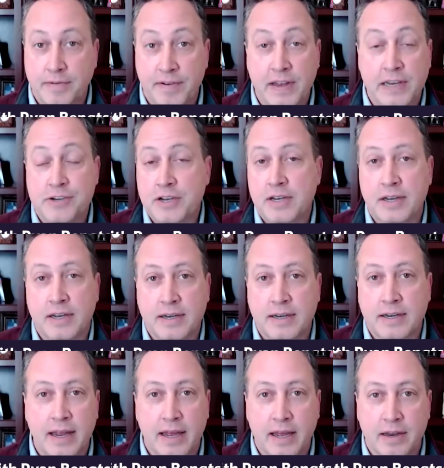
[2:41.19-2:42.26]
innovation
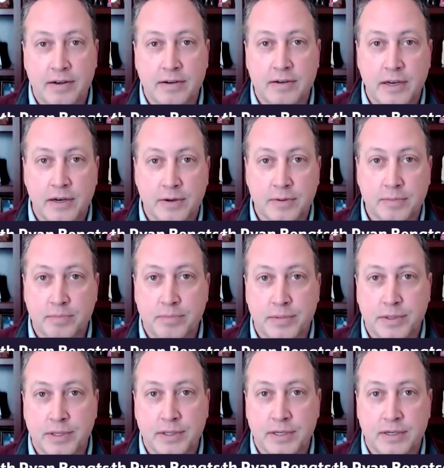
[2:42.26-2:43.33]
and
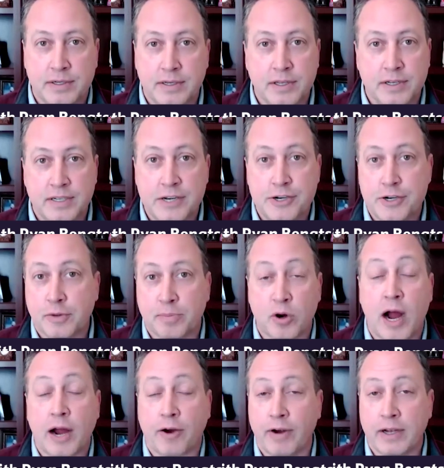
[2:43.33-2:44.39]
the digital
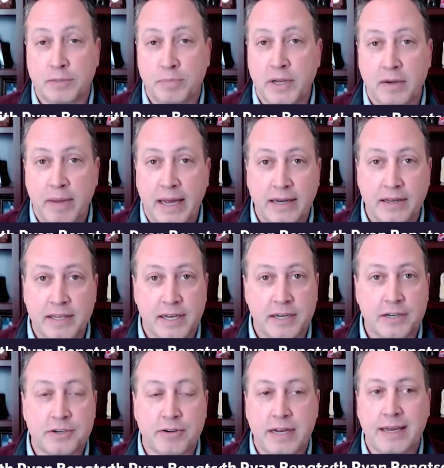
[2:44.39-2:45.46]
progress being made in
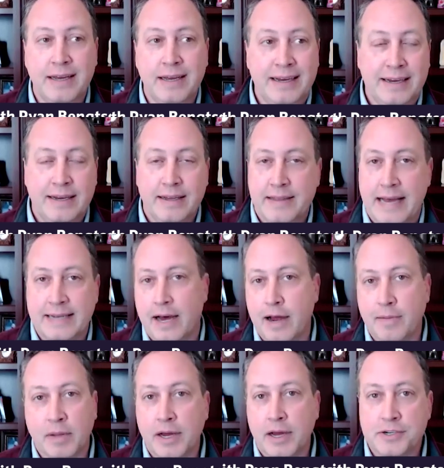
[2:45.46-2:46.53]
the industry, that
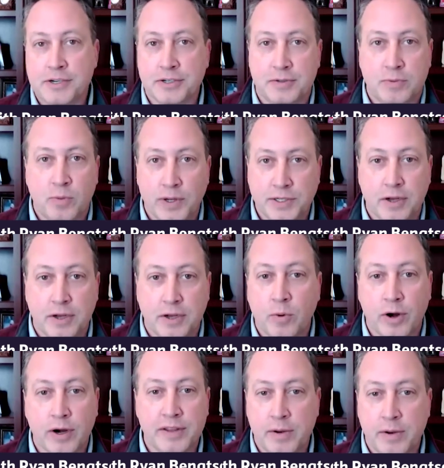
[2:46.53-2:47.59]
timeline just wasn't going
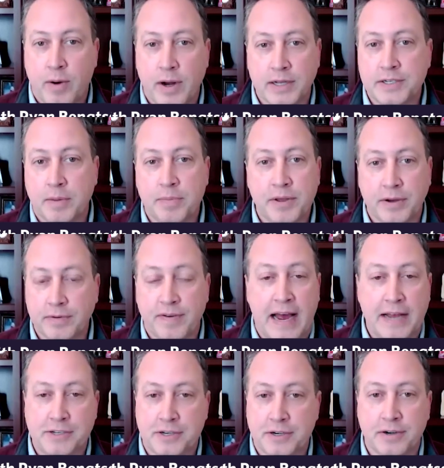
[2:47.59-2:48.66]
to work and they wanted something
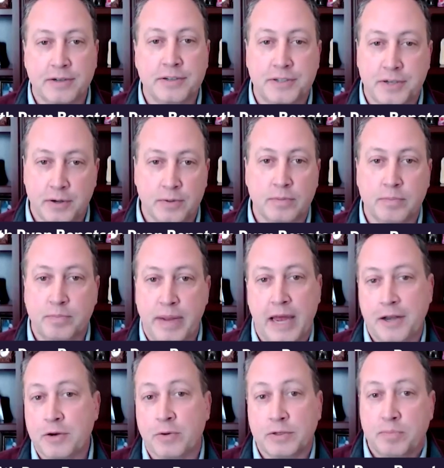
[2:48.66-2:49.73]
faster. And so
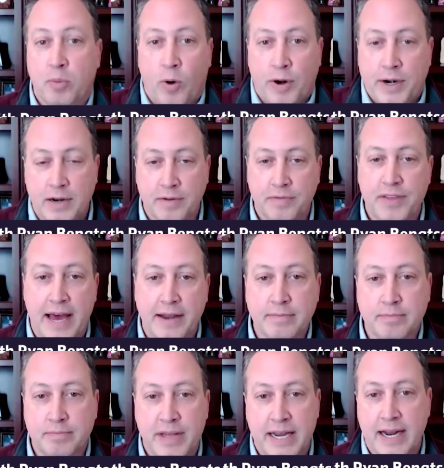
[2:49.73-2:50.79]
Panda was born out of
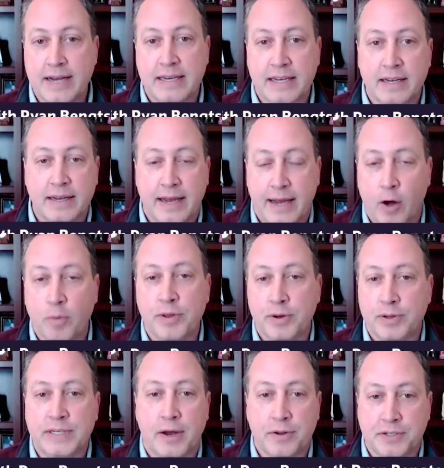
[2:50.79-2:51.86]
that idea to
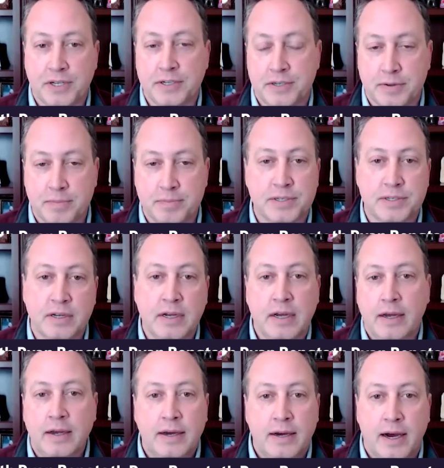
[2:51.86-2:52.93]
help those health systems
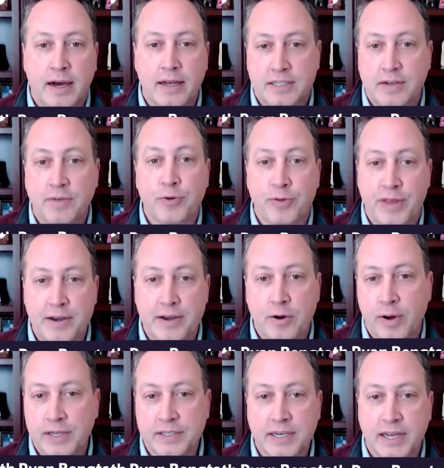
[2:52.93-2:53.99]
sift through that
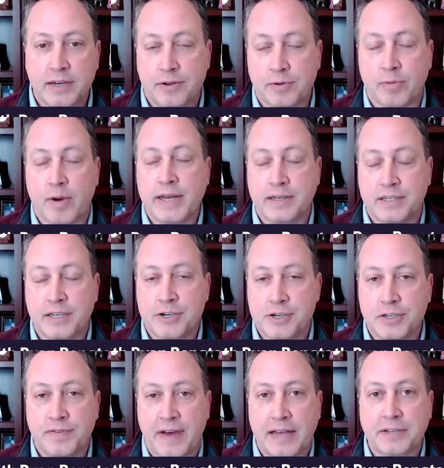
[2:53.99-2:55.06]
noise and get to the right
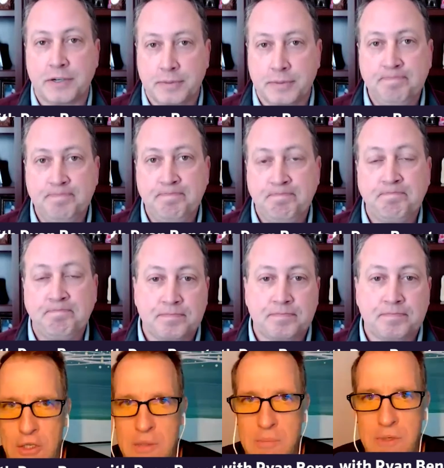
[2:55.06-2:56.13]
decisions faster.
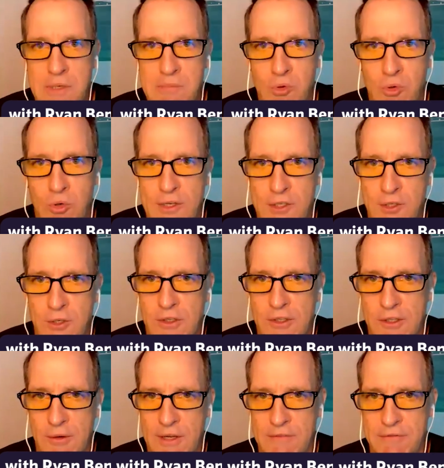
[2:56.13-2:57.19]
I couldn't be more
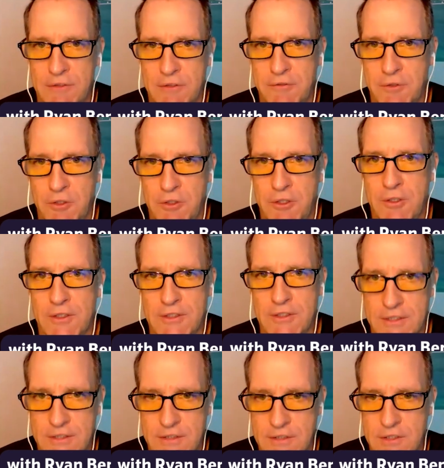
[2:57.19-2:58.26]
eternally grateful for
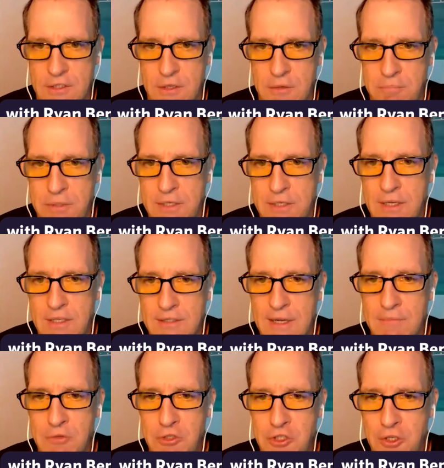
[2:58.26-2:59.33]
your existence
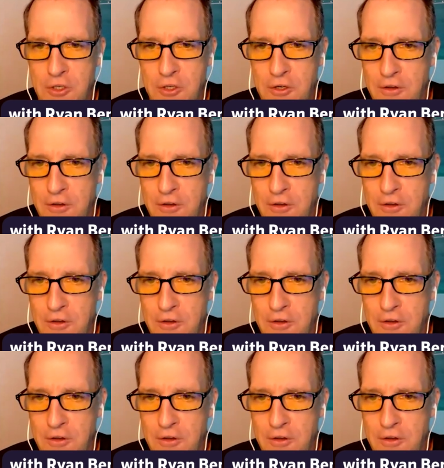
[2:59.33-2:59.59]
because I'm